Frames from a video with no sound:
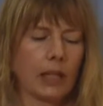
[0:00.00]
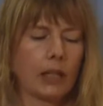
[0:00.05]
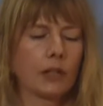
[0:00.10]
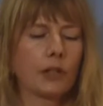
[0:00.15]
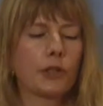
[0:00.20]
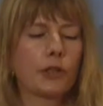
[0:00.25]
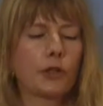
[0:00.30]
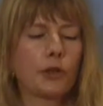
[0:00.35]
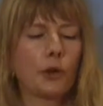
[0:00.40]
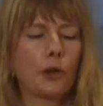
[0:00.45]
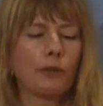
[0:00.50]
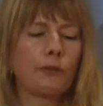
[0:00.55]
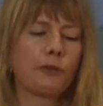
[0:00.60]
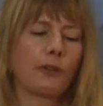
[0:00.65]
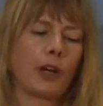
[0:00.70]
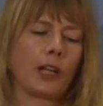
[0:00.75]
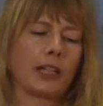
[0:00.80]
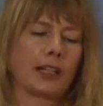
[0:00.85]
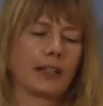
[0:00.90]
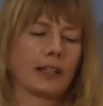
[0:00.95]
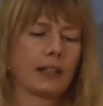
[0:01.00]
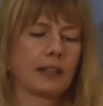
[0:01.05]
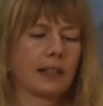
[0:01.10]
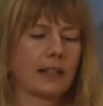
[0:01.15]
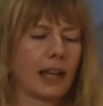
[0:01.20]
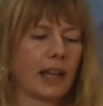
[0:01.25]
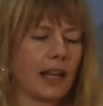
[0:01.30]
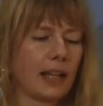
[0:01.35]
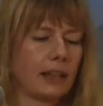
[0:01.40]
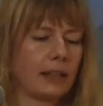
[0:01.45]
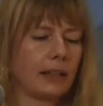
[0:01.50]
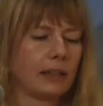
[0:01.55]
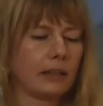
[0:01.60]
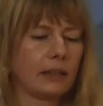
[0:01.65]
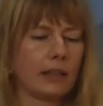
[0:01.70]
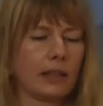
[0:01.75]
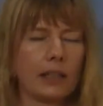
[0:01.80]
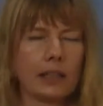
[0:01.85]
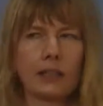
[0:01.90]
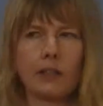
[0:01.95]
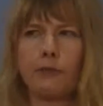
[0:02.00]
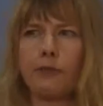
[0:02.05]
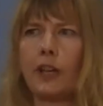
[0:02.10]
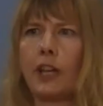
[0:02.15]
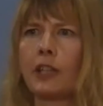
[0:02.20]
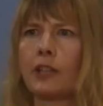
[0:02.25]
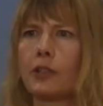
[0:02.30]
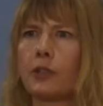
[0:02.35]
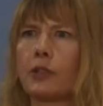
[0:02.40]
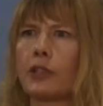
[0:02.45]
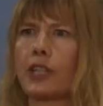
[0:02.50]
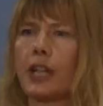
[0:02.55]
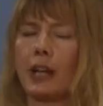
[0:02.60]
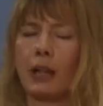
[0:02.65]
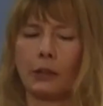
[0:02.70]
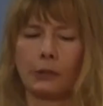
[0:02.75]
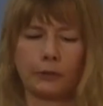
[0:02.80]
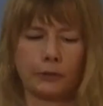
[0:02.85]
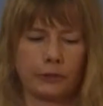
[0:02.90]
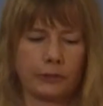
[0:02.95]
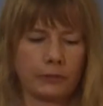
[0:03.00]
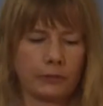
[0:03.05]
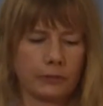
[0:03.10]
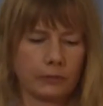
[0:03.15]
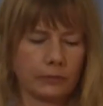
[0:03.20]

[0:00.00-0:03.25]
Storefronts said, "Defend yourself."